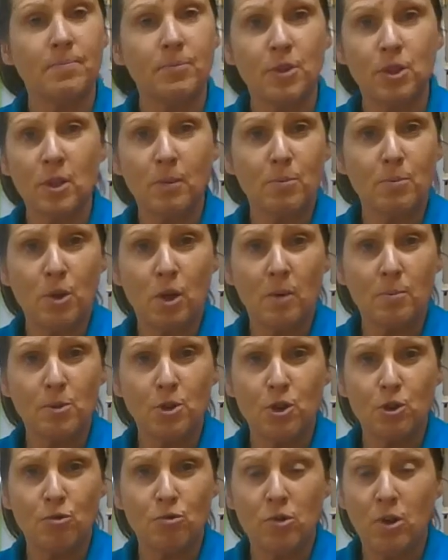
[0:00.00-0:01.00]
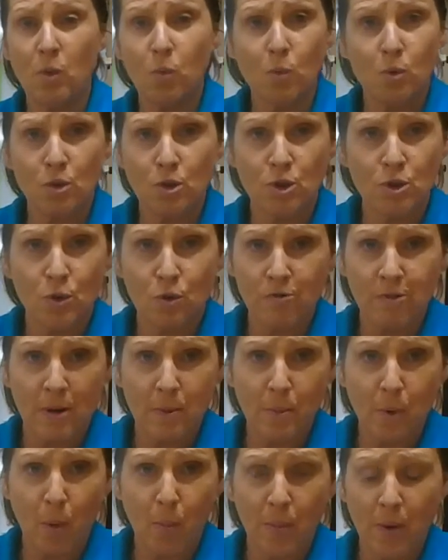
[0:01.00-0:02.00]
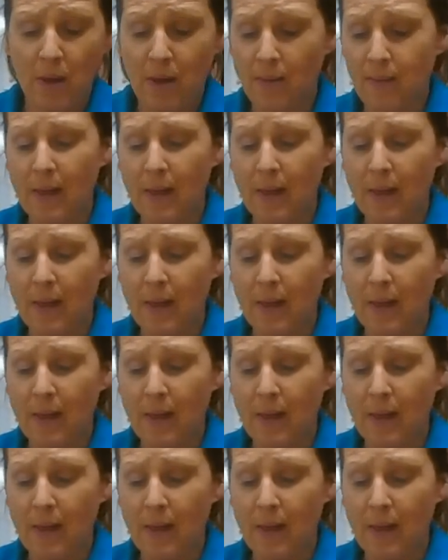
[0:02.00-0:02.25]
Sometimes children don't want to do a red poppy.